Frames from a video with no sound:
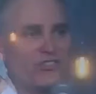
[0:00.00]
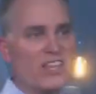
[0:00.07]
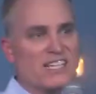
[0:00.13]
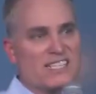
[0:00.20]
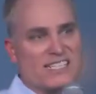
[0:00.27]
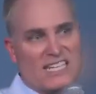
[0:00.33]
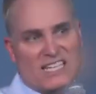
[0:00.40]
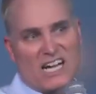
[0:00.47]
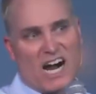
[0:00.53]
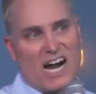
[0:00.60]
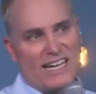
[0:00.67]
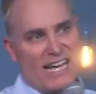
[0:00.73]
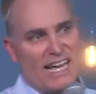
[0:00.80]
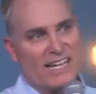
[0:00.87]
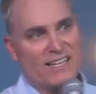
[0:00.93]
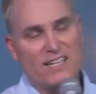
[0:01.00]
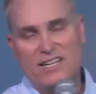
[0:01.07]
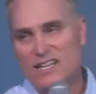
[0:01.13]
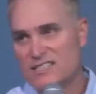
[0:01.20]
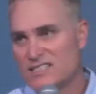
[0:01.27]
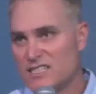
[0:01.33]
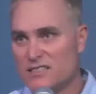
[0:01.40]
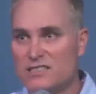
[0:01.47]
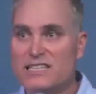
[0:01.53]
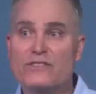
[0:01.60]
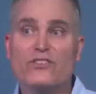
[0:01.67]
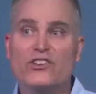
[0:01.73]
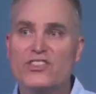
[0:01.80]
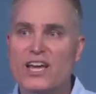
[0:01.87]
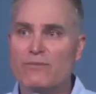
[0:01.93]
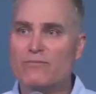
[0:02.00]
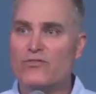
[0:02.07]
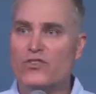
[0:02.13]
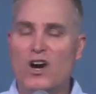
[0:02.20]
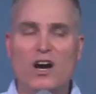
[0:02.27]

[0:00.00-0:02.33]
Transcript: the things that God had delivered them